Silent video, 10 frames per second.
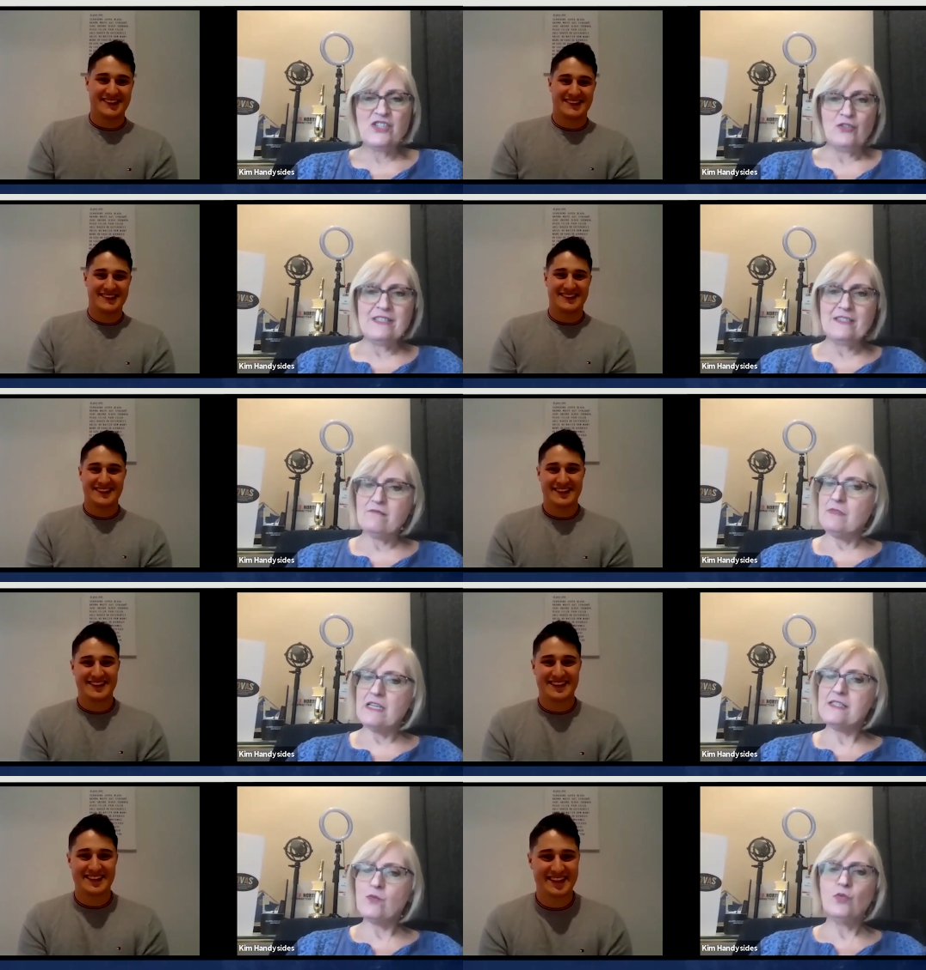Speaker 1: you know, this
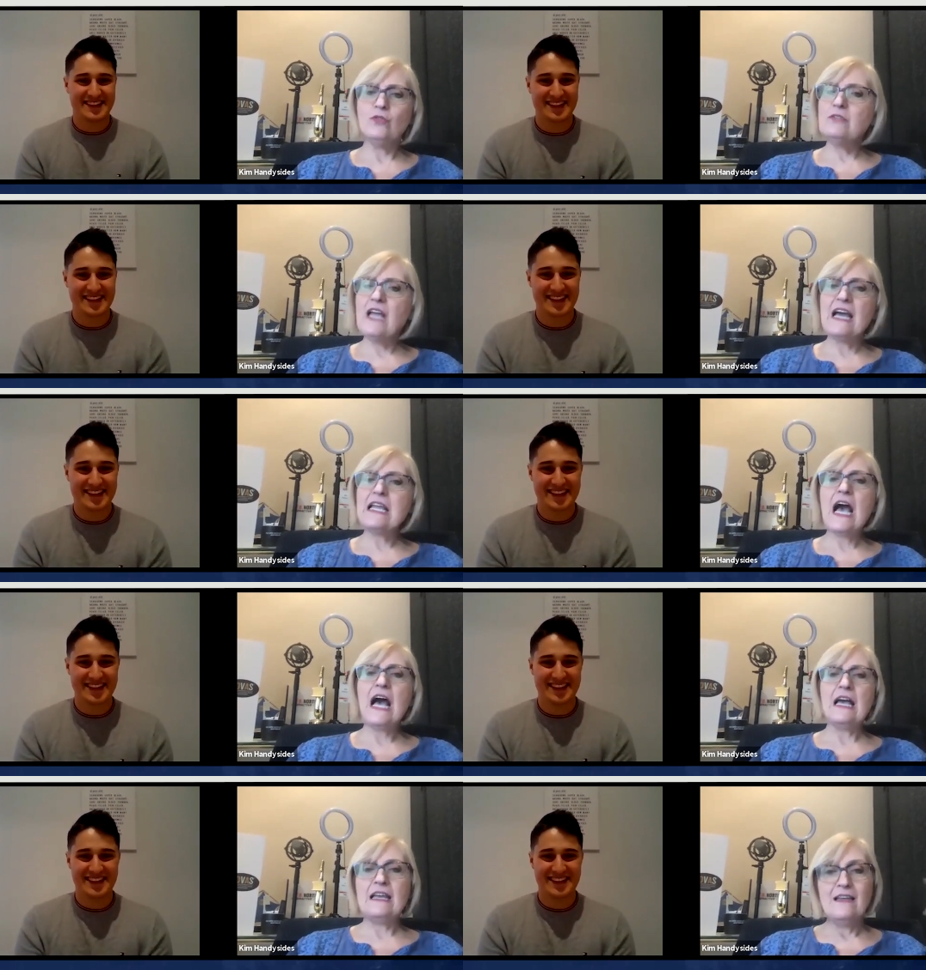nice old kind of
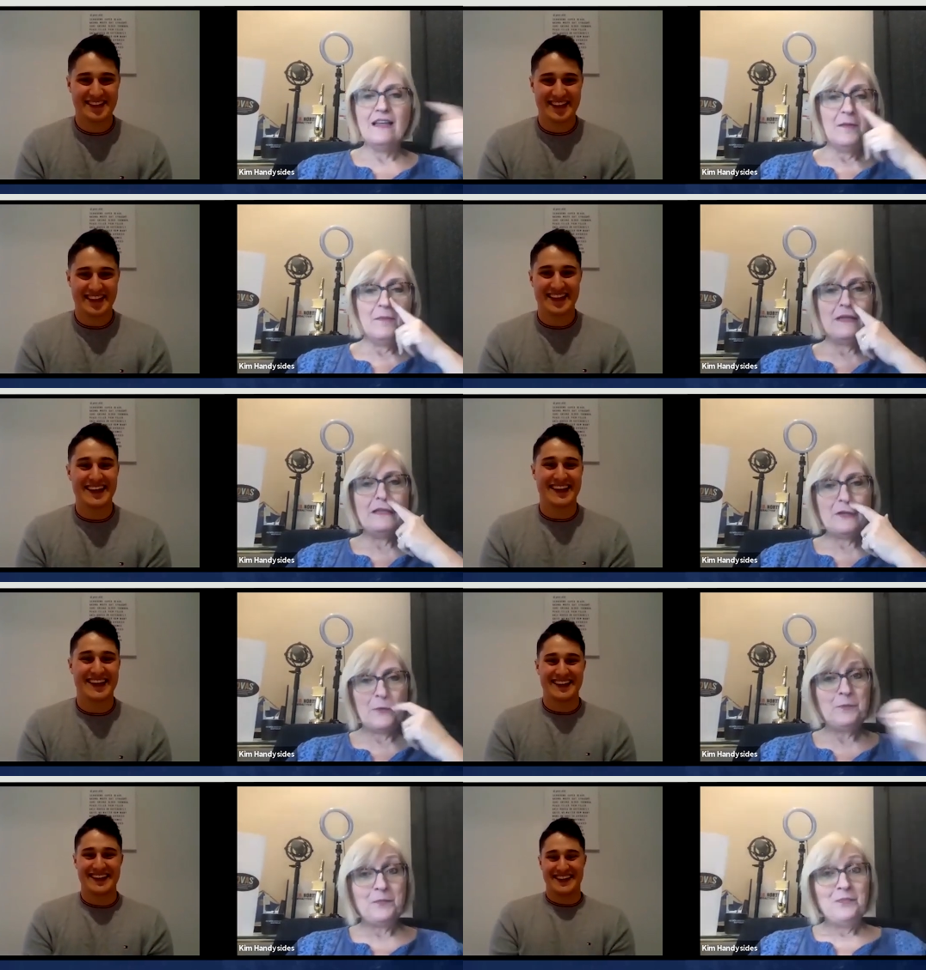guy, but you know.
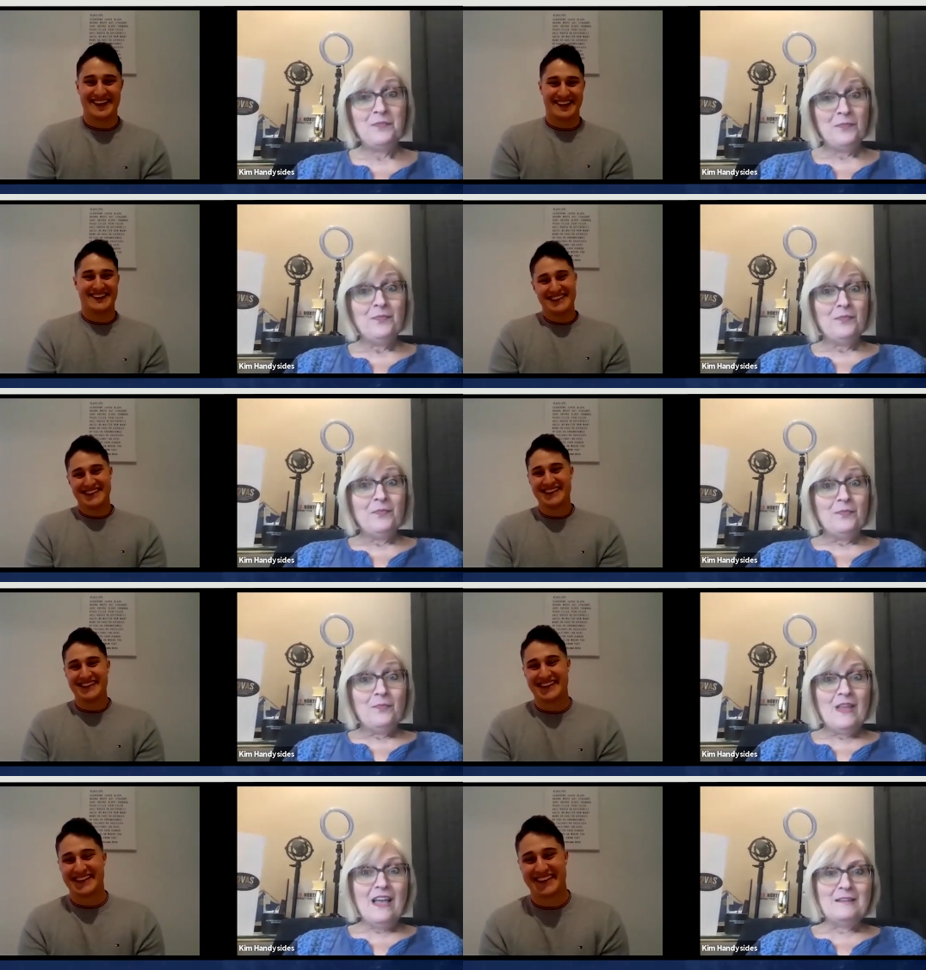
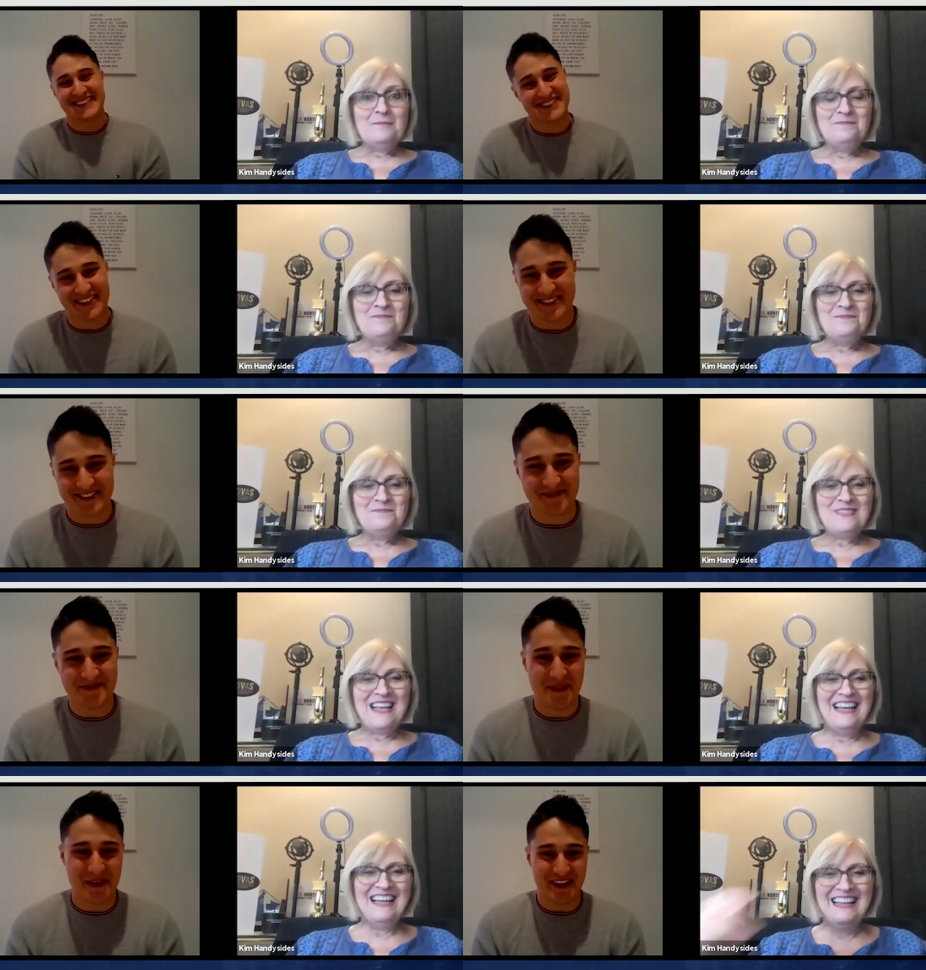Yeah. That's
Speaker 2: awesome.
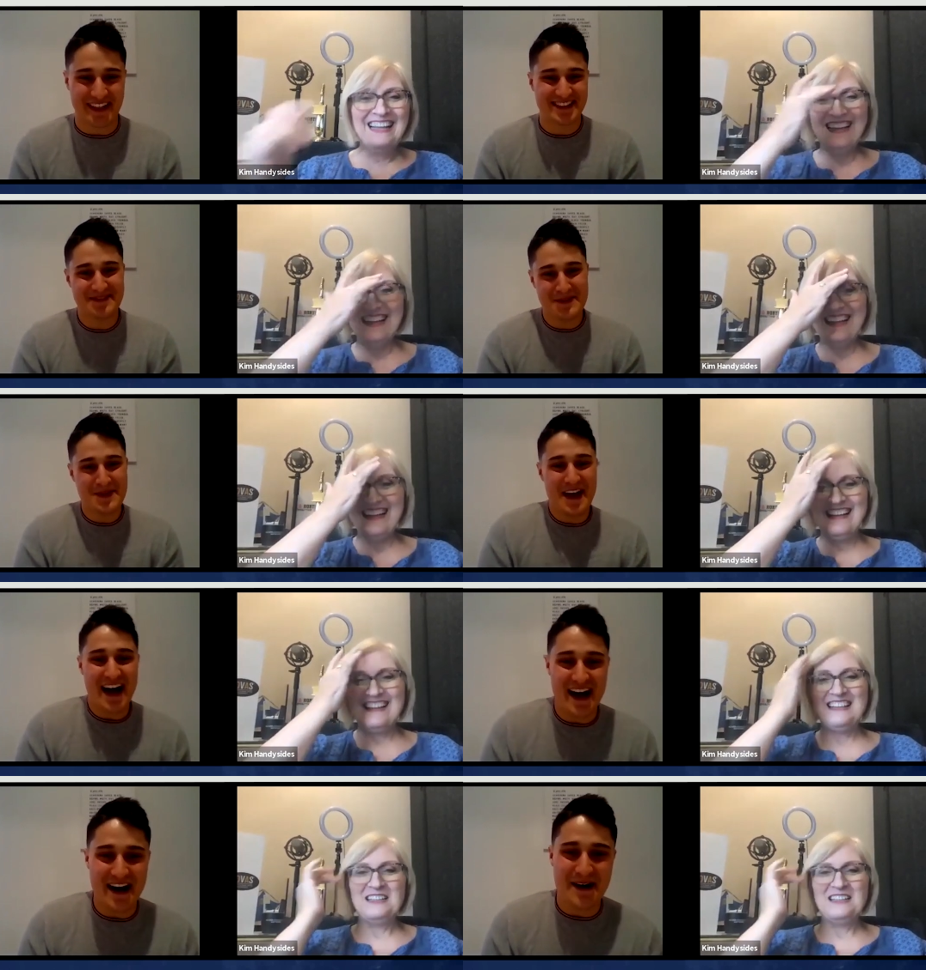Perfect.
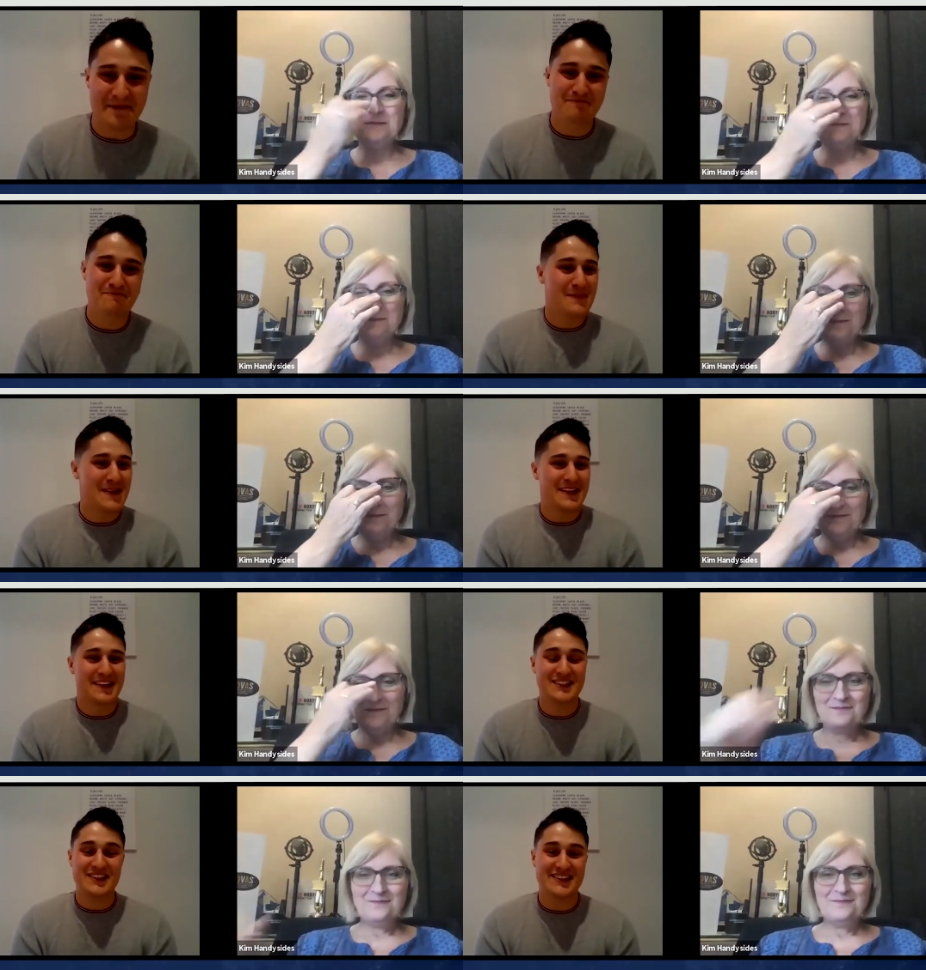um,
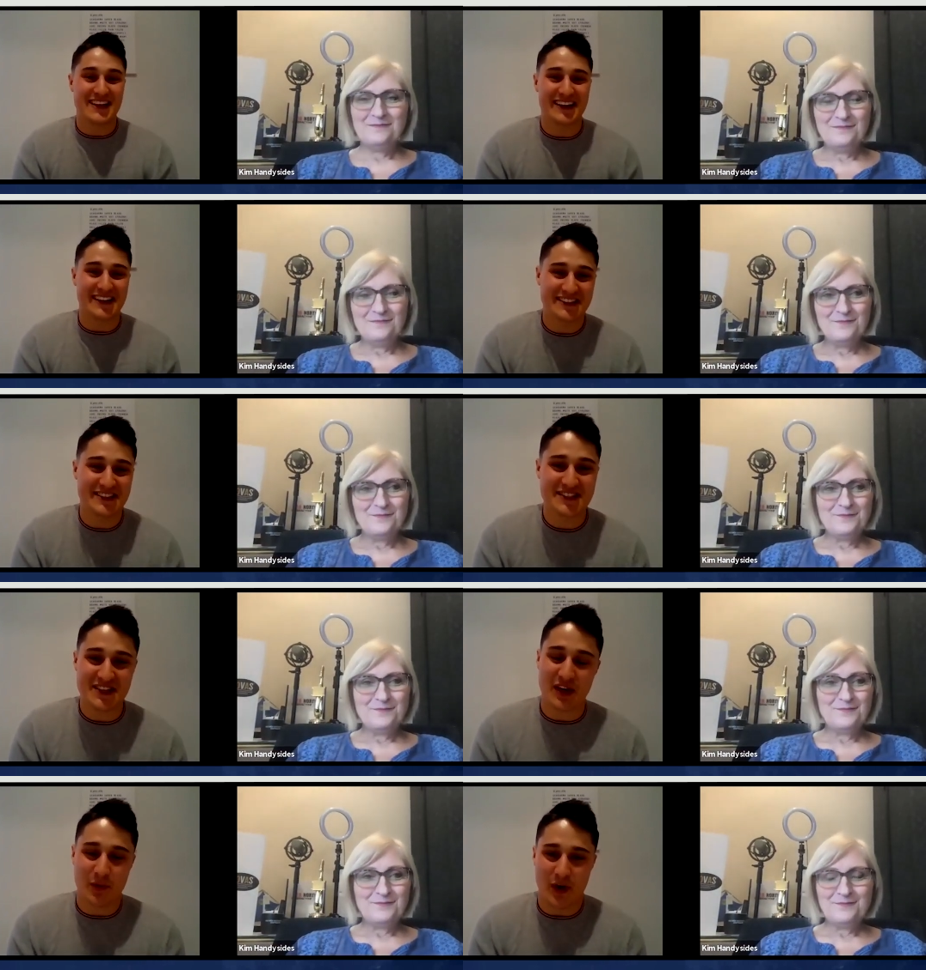This is a this
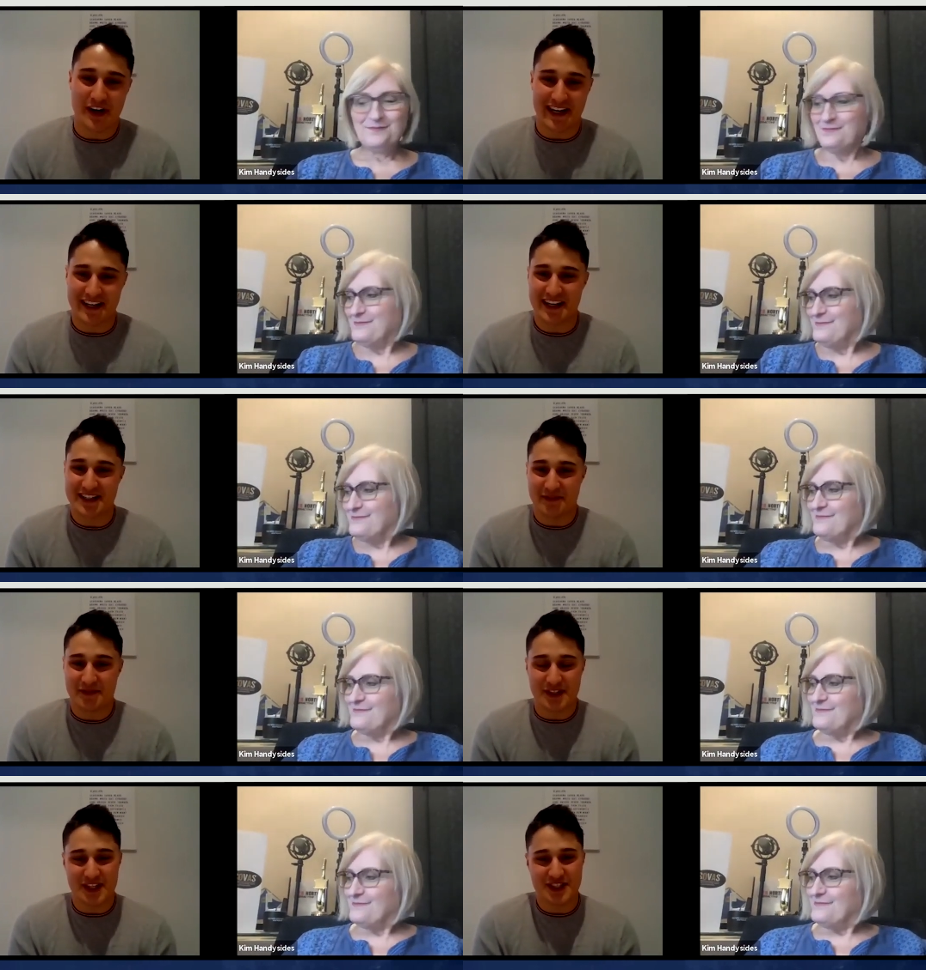is a good one, and, and
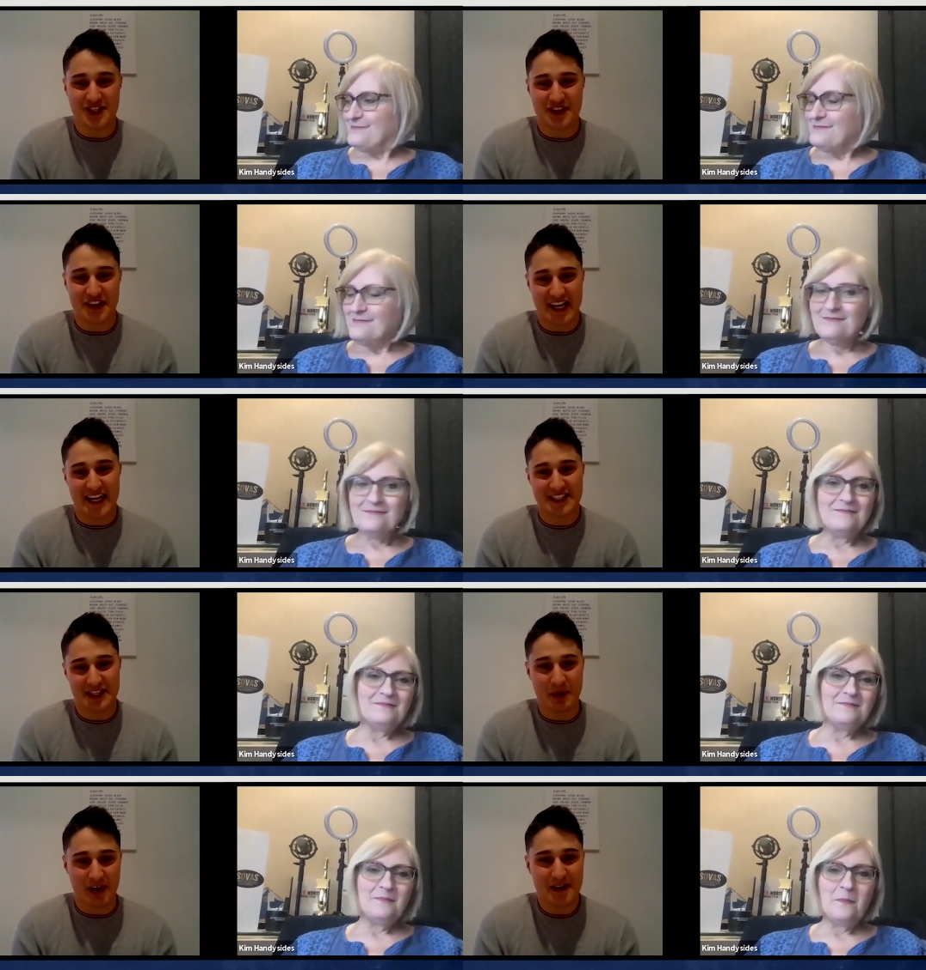definitely touching on the
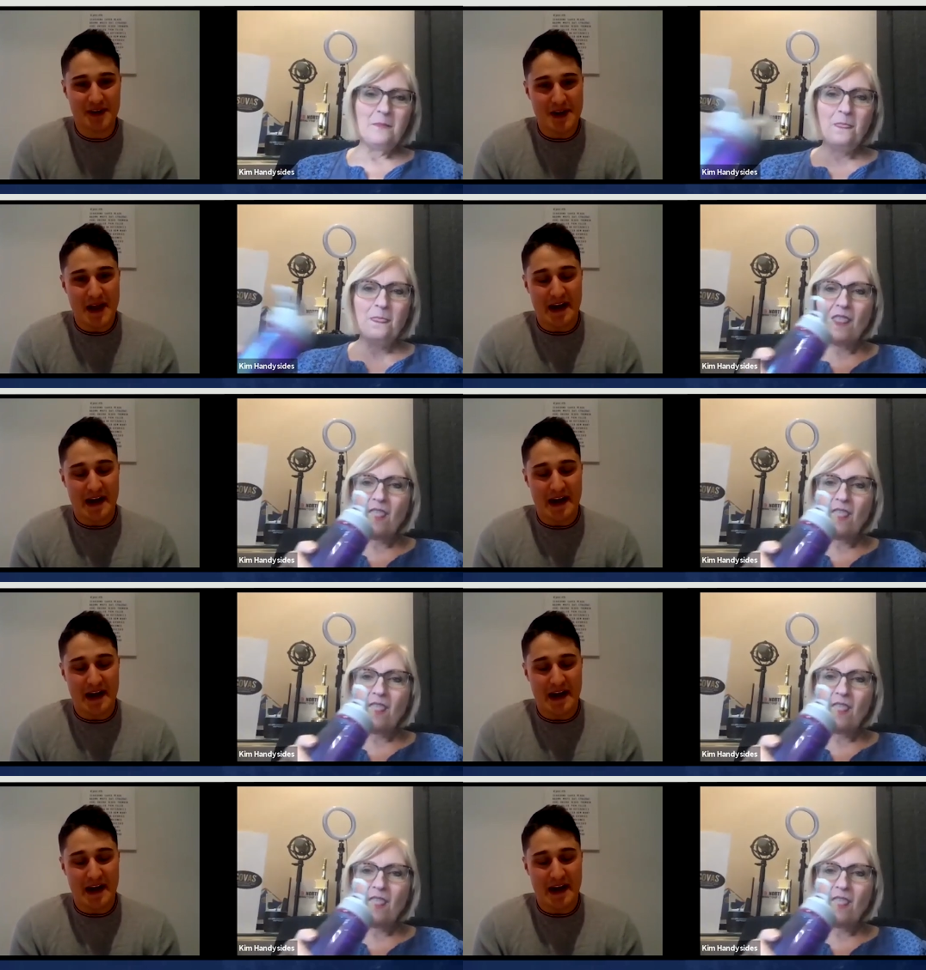acting part.